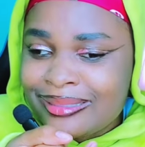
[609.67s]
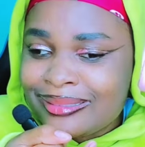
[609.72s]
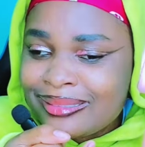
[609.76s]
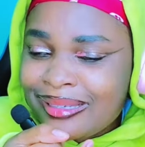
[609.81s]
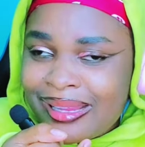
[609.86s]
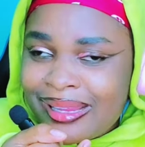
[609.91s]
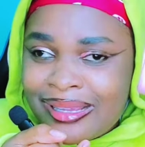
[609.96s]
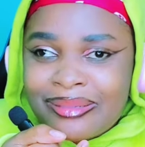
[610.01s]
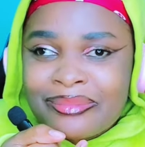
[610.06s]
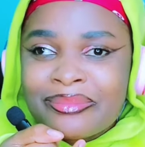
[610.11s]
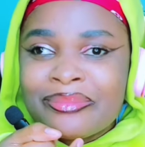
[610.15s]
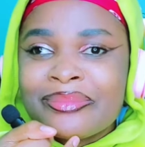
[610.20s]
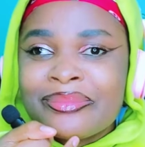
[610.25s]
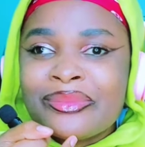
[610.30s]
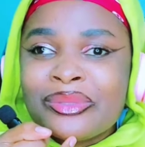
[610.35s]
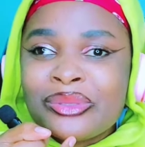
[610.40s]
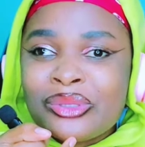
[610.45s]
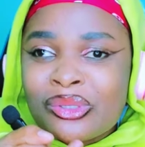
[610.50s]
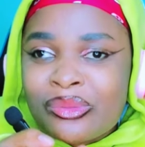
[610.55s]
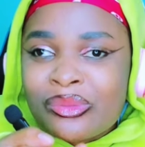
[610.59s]
like,
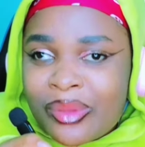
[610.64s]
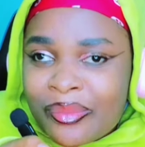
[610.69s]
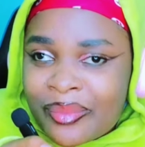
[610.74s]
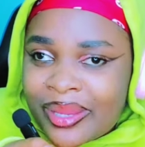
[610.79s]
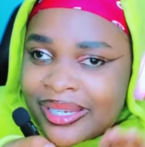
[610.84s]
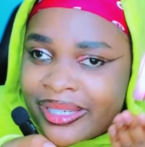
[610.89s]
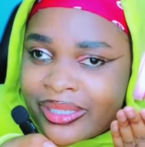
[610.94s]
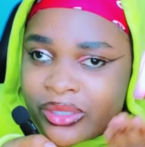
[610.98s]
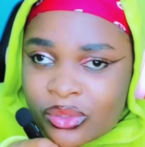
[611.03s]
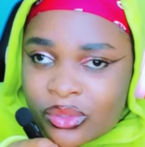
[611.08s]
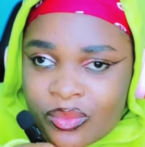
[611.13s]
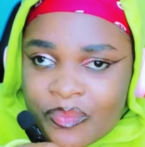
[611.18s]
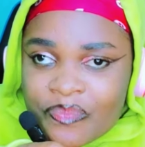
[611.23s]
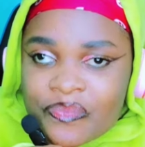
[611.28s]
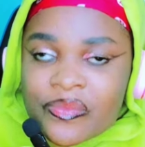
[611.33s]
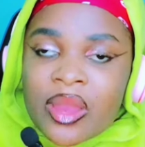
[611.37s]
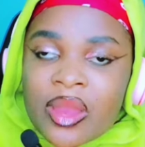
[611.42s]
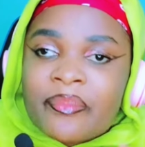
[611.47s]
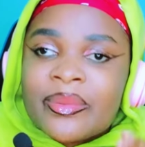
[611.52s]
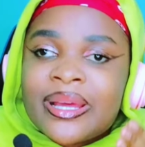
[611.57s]
Uchumi Mendaju.
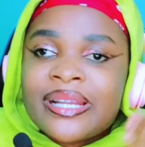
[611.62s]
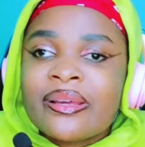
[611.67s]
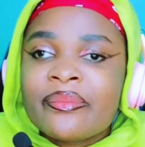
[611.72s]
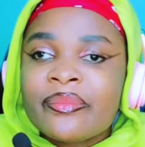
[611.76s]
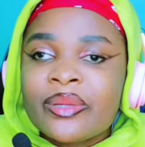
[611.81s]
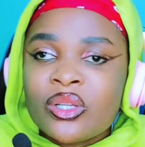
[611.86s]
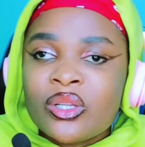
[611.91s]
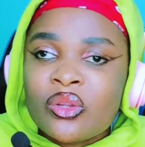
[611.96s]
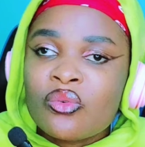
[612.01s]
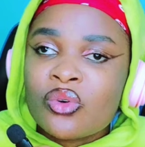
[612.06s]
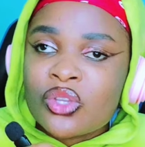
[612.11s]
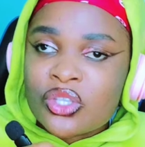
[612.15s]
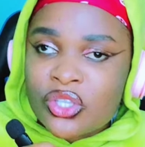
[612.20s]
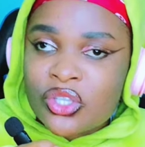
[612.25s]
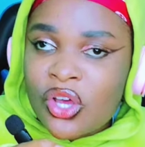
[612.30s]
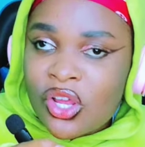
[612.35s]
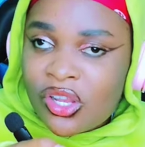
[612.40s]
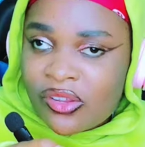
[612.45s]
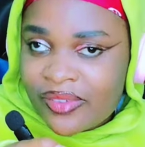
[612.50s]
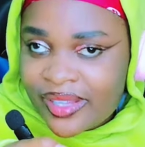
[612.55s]
Mandamano was
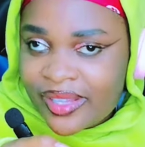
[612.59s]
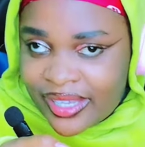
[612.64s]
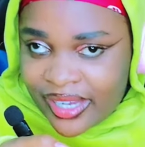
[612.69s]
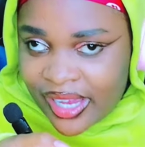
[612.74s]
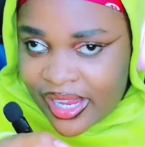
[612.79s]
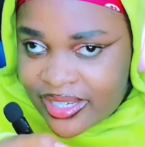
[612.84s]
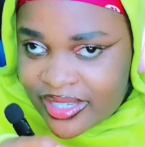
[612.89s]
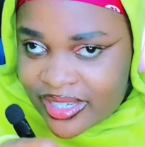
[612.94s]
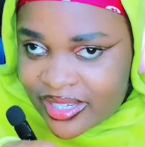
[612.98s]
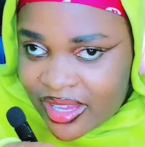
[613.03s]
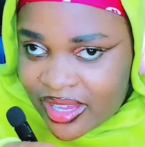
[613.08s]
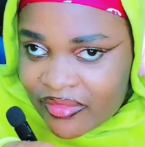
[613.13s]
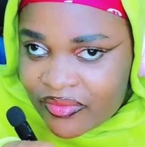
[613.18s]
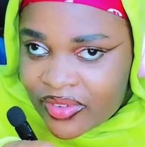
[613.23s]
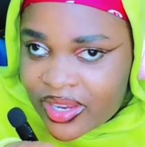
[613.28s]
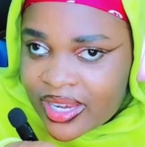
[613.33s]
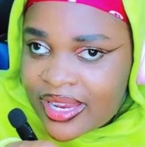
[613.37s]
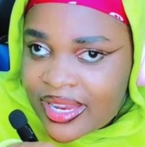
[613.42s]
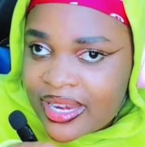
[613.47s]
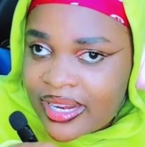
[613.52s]
all over the country.
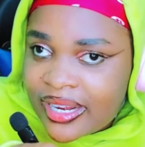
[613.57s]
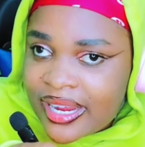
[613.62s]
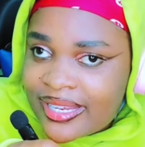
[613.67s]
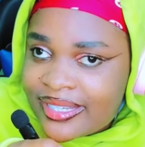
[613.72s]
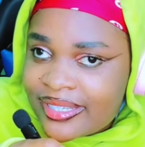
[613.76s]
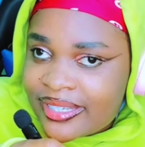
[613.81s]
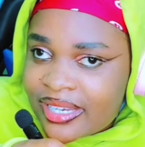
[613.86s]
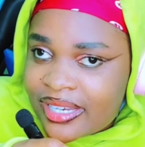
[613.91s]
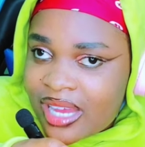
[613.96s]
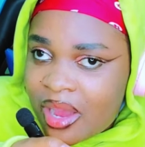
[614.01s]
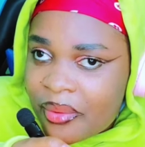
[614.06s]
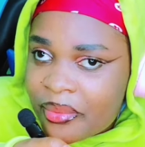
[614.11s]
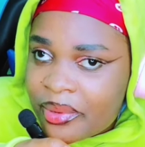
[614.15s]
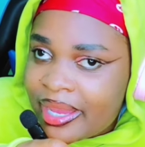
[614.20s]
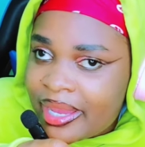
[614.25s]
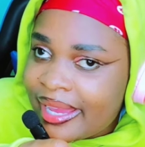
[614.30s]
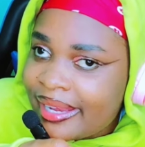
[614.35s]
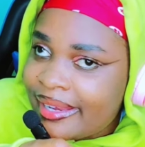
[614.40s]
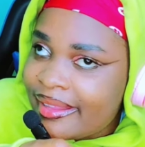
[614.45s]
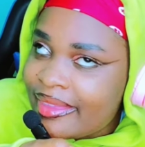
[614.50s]
Even right now, we
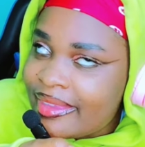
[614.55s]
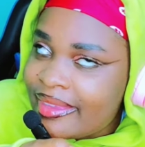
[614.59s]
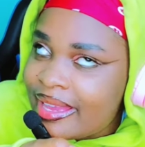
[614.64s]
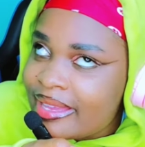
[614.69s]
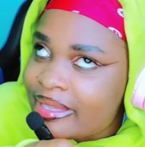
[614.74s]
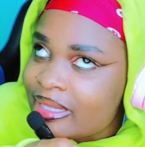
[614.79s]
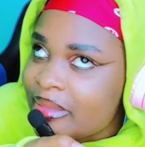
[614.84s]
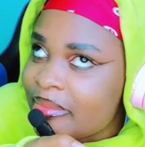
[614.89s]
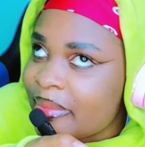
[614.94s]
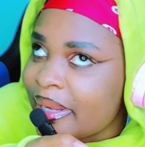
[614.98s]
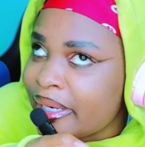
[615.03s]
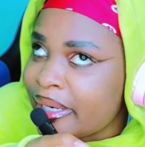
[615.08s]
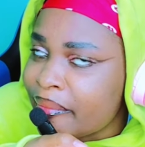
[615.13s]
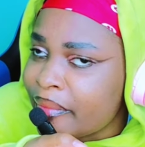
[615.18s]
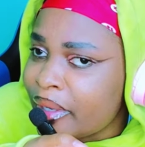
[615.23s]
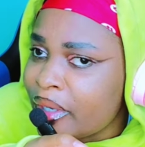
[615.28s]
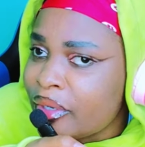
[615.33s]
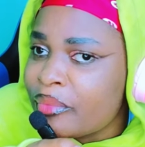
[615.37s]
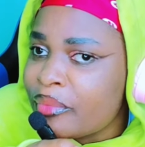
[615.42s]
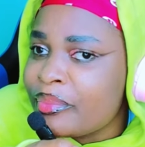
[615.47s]
had just
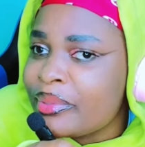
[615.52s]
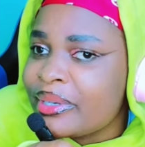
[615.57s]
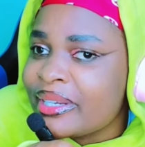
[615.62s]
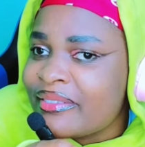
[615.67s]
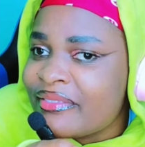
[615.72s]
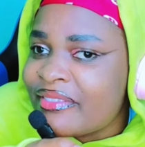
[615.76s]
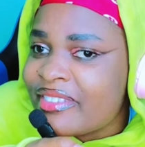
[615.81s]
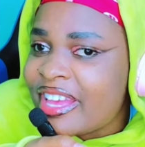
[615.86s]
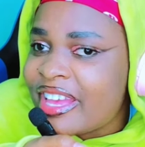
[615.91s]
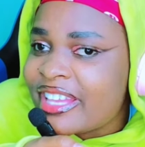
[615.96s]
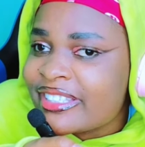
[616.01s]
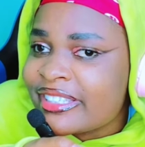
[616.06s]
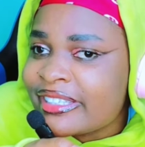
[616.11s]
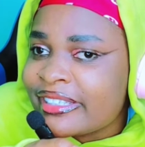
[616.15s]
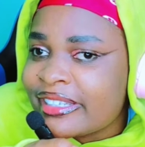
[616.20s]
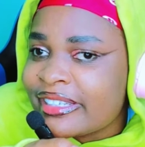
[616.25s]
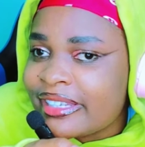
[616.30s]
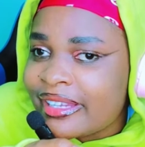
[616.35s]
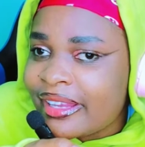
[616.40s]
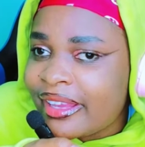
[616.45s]
Mandamano
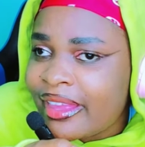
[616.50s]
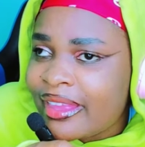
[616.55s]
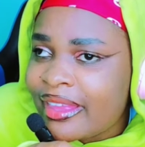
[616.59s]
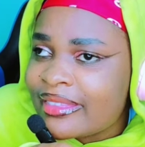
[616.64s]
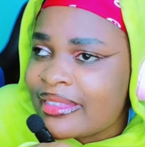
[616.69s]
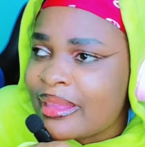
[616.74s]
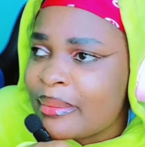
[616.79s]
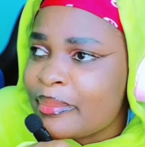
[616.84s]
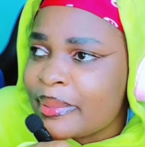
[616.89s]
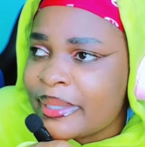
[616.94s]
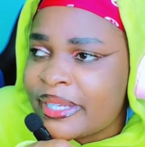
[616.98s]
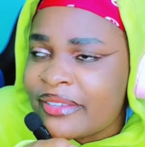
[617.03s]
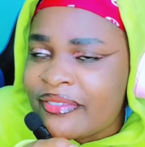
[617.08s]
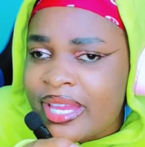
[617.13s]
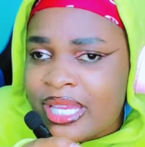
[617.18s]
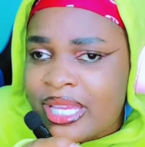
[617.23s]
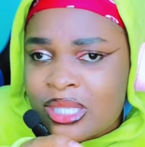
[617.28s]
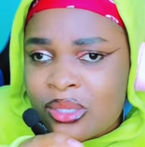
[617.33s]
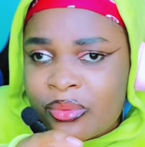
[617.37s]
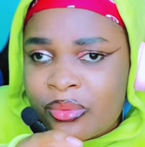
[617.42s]
previously, the
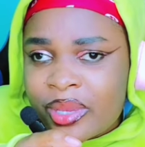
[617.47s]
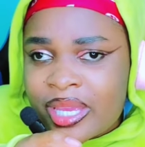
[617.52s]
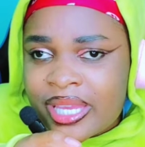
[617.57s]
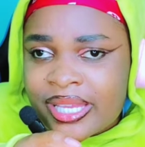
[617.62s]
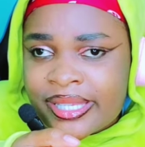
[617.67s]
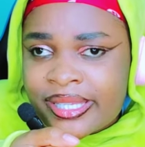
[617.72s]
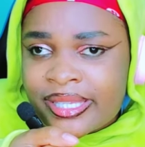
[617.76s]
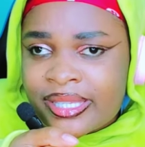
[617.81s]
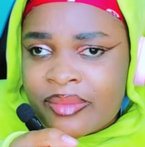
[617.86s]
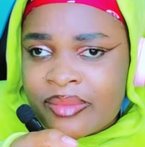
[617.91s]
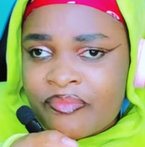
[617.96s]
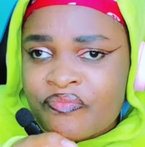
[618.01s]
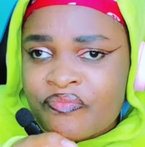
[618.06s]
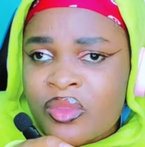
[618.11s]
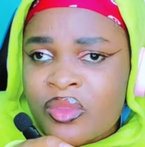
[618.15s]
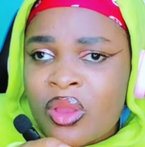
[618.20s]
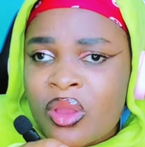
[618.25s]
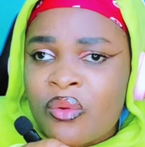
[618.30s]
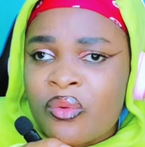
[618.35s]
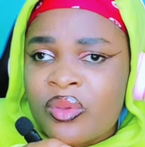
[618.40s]
previous weeks,
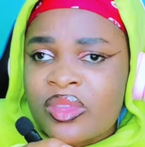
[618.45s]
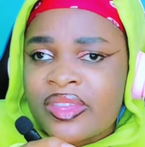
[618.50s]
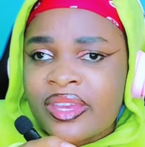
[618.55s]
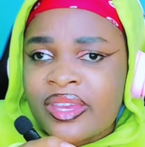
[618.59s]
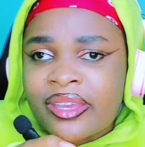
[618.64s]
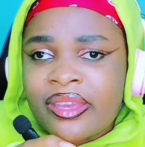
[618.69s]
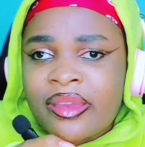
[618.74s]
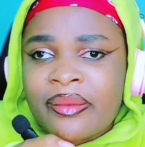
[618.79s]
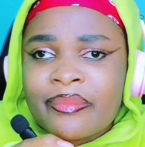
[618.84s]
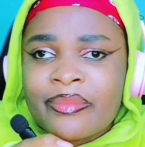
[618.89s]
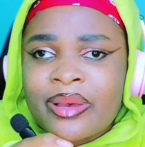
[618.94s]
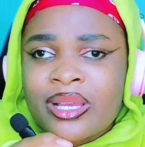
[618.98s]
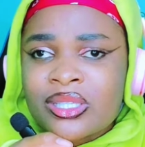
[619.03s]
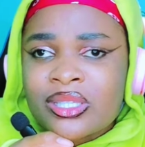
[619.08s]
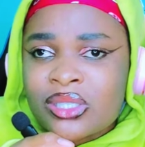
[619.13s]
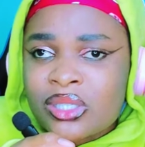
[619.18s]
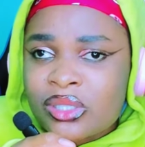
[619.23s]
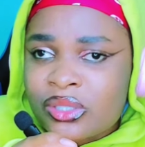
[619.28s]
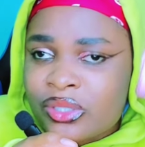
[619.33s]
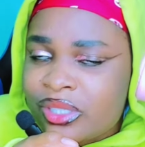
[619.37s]
with the
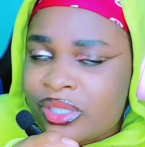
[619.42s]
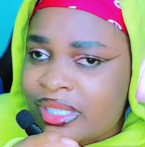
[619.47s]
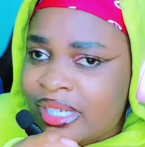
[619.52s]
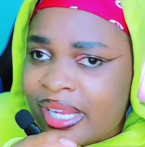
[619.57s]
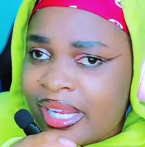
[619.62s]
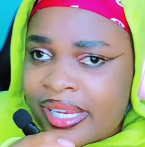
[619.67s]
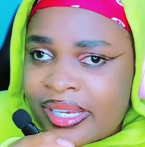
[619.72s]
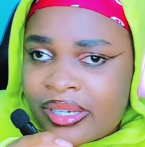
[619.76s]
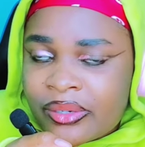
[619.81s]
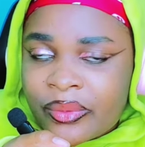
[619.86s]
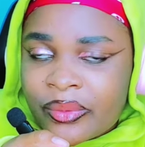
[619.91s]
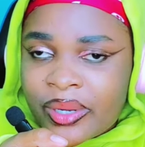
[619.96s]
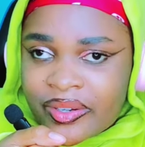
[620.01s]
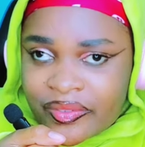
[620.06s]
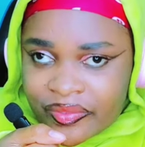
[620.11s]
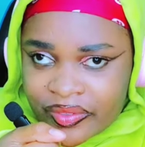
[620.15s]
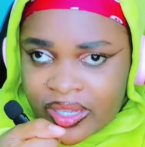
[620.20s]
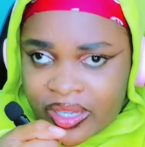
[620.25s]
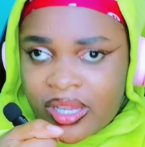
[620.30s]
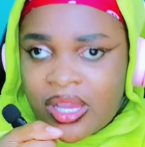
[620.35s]
Kebaso trend,
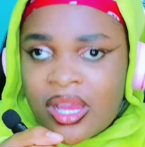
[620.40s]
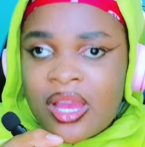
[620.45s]
whatever.